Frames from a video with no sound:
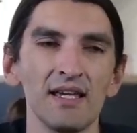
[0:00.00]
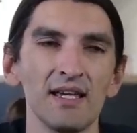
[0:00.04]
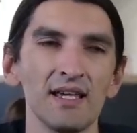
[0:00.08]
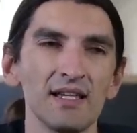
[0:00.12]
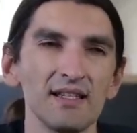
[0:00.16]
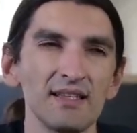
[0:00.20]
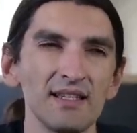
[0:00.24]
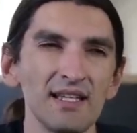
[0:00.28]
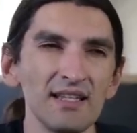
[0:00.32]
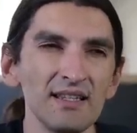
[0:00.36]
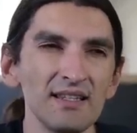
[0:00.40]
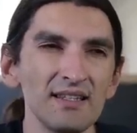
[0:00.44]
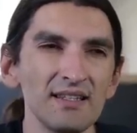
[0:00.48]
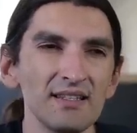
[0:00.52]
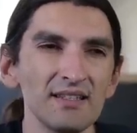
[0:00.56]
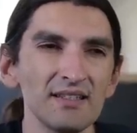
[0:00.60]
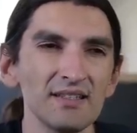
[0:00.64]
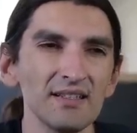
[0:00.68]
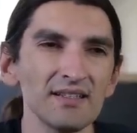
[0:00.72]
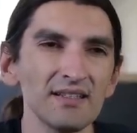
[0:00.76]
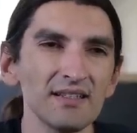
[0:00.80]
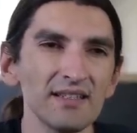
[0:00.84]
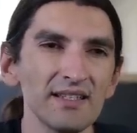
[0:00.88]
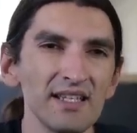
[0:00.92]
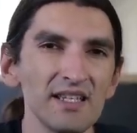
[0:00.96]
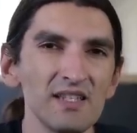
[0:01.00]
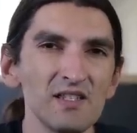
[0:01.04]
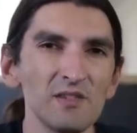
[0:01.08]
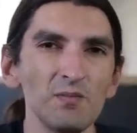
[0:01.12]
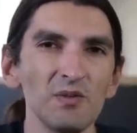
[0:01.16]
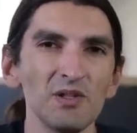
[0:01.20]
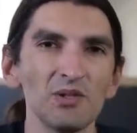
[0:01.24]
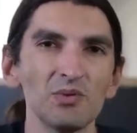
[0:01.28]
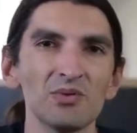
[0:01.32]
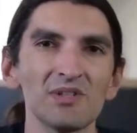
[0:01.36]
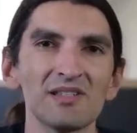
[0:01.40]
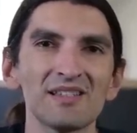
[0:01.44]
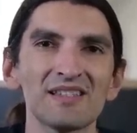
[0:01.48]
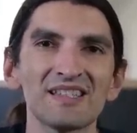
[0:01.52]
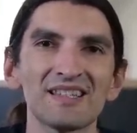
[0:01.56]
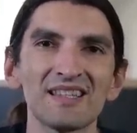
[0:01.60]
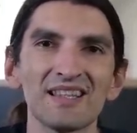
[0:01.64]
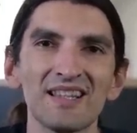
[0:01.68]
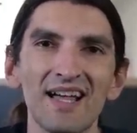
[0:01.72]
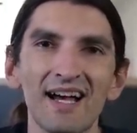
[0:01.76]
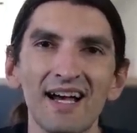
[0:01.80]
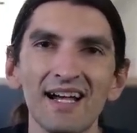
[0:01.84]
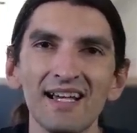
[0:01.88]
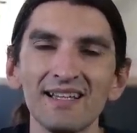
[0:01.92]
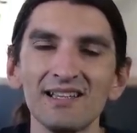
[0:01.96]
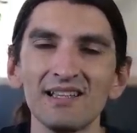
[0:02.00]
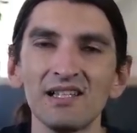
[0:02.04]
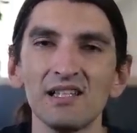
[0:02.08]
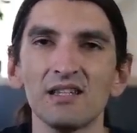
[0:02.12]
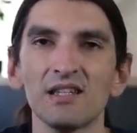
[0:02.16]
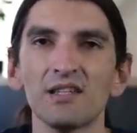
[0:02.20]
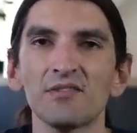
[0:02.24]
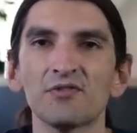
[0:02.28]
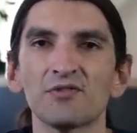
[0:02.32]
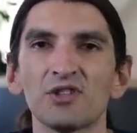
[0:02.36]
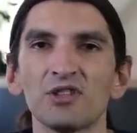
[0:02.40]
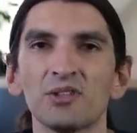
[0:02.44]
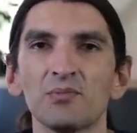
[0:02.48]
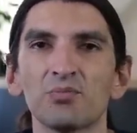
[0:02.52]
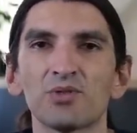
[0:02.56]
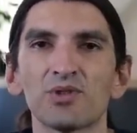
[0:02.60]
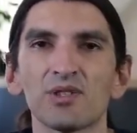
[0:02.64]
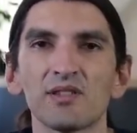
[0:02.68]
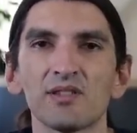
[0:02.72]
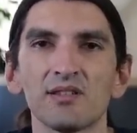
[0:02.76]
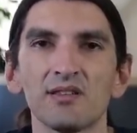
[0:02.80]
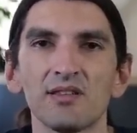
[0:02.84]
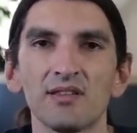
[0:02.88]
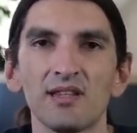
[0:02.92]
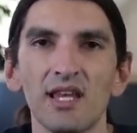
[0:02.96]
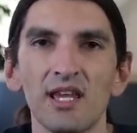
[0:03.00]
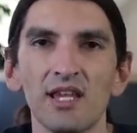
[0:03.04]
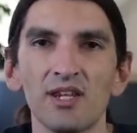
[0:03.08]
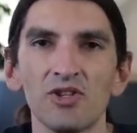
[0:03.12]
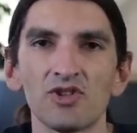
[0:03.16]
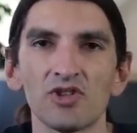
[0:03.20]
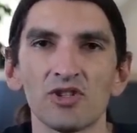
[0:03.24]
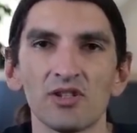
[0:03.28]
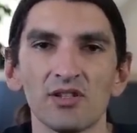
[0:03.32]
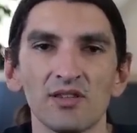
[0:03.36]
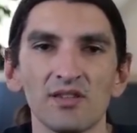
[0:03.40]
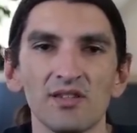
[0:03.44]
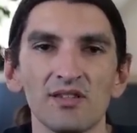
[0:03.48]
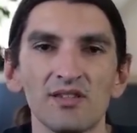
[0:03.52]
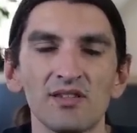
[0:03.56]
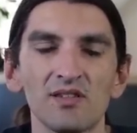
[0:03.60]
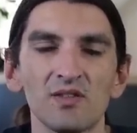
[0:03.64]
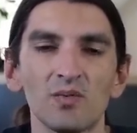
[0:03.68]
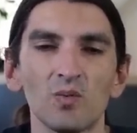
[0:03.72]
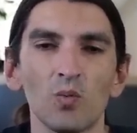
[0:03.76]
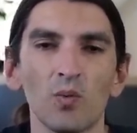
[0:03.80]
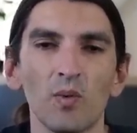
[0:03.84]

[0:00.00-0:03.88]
And that leads me to slightly different presentations,